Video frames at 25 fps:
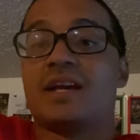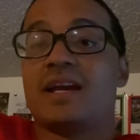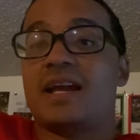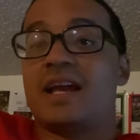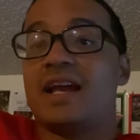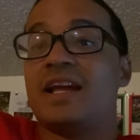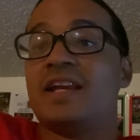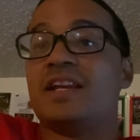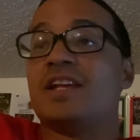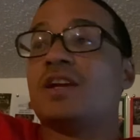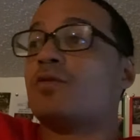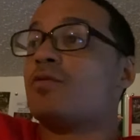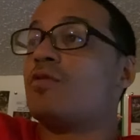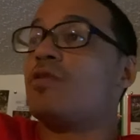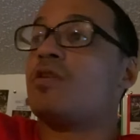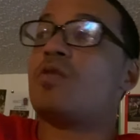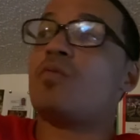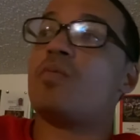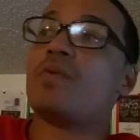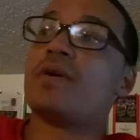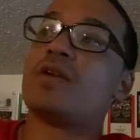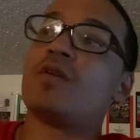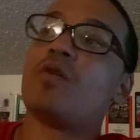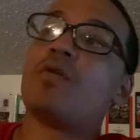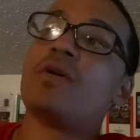Andy Hiraoka,
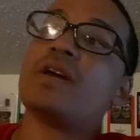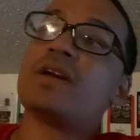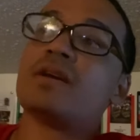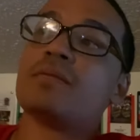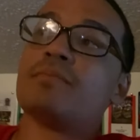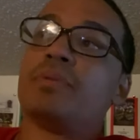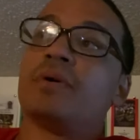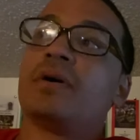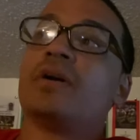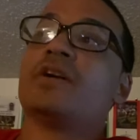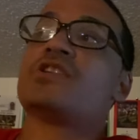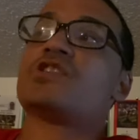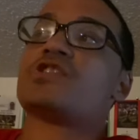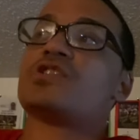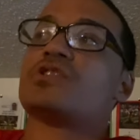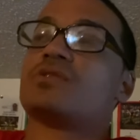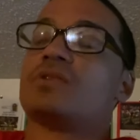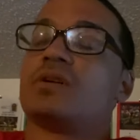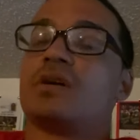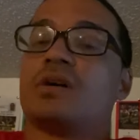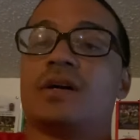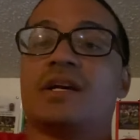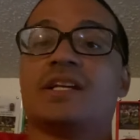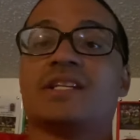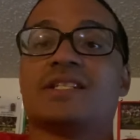we know he can punch.
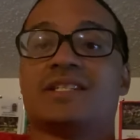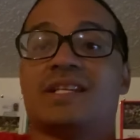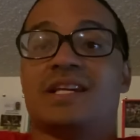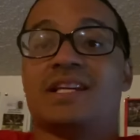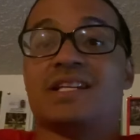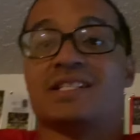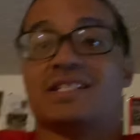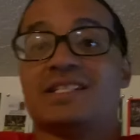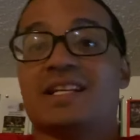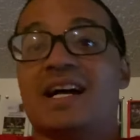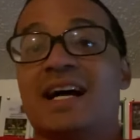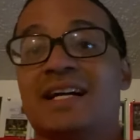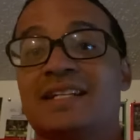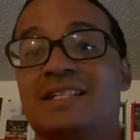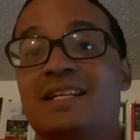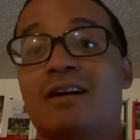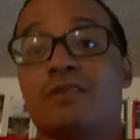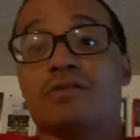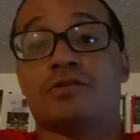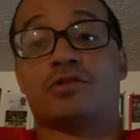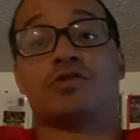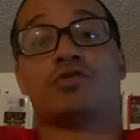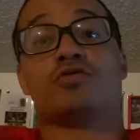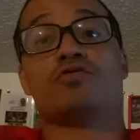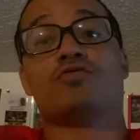He's knocked
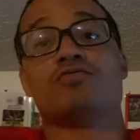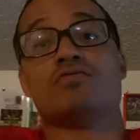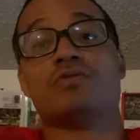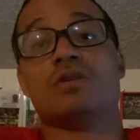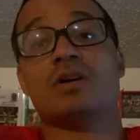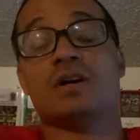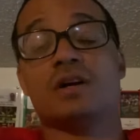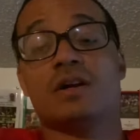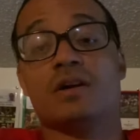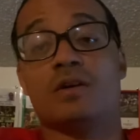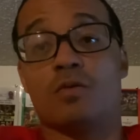out two